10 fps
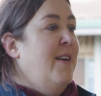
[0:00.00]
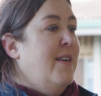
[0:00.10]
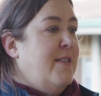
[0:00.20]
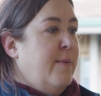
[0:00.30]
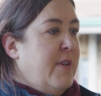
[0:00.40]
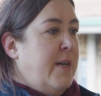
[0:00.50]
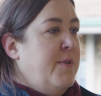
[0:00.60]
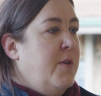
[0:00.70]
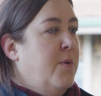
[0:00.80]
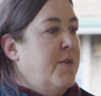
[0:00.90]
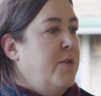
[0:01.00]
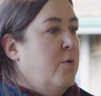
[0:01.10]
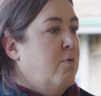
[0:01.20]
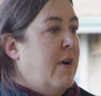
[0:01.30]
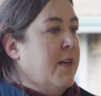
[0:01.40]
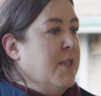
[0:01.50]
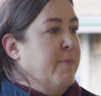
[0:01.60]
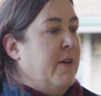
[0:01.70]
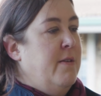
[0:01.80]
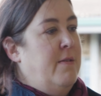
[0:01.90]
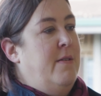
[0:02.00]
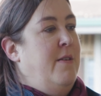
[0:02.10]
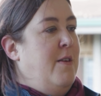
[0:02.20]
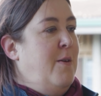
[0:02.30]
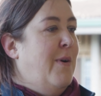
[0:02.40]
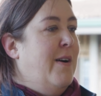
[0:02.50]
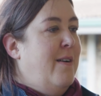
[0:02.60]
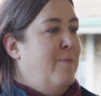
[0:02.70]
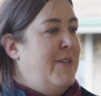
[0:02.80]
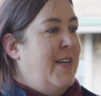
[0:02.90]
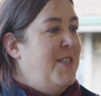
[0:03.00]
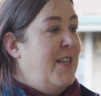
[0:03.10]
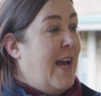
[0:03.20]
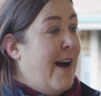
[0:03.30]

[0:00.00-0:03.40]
and sometimes the horses all rush because you are potentially the